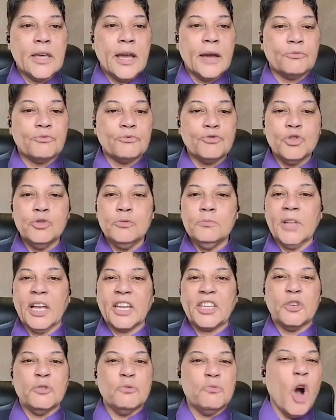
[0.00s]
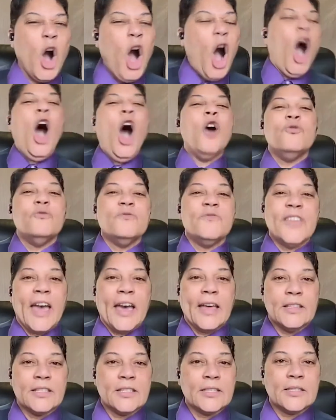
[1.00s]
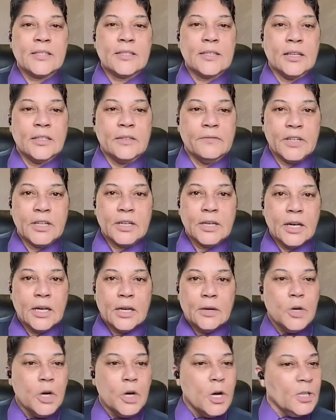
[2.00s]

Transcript: that room like you own that son of a gun.